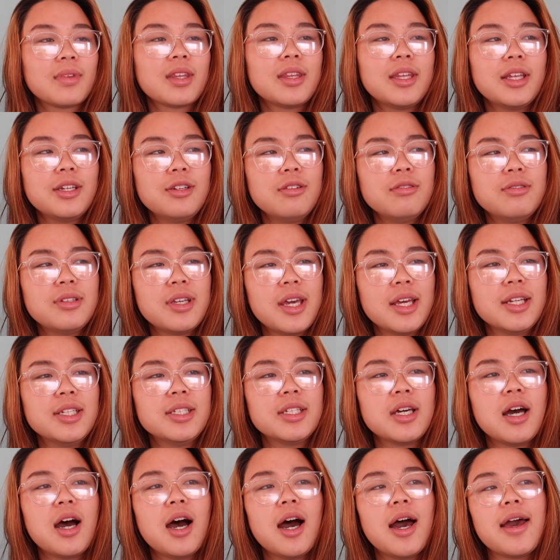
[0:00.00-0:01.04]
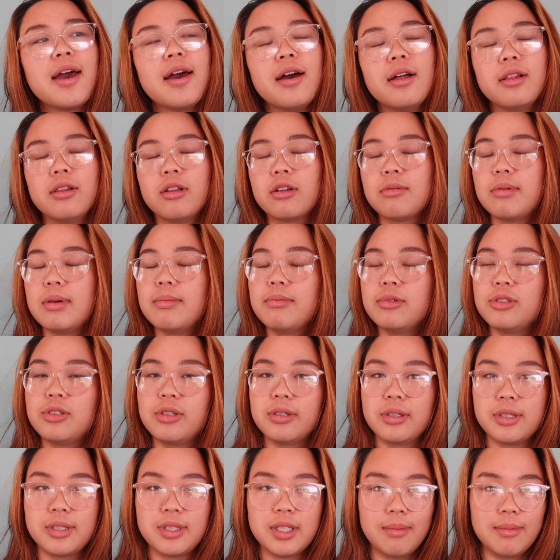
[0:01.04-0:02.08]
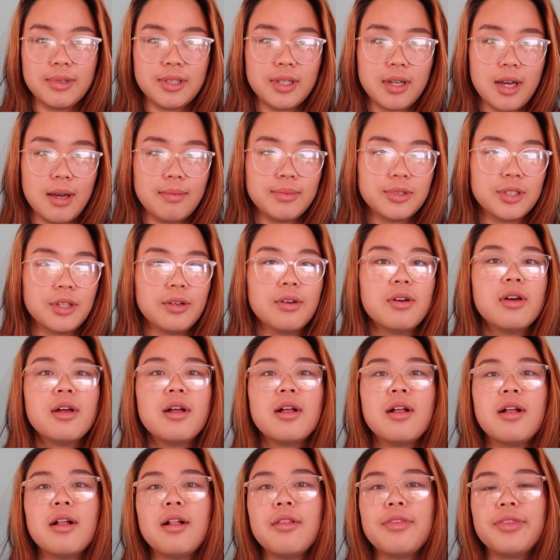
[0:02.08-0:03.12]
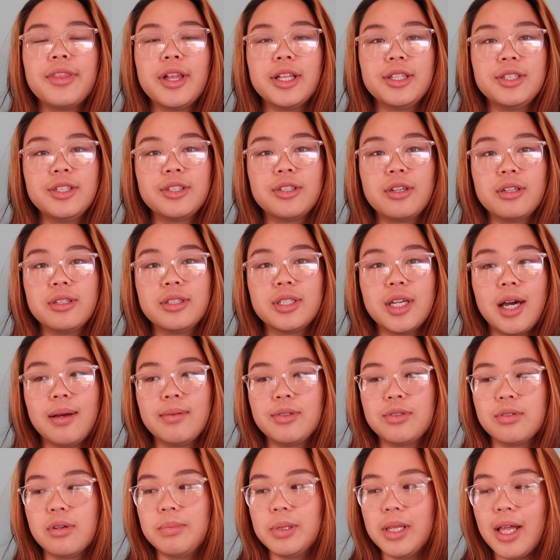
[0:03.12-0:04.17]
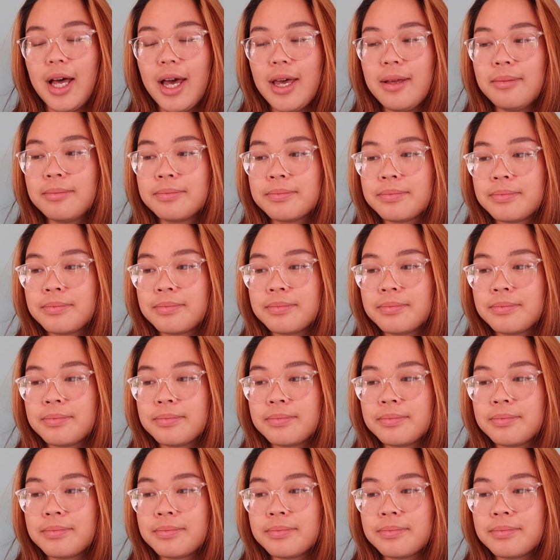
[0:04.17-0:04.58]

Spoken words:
They do tend to hire a lot of people during the summertime, so that's a good time to apply.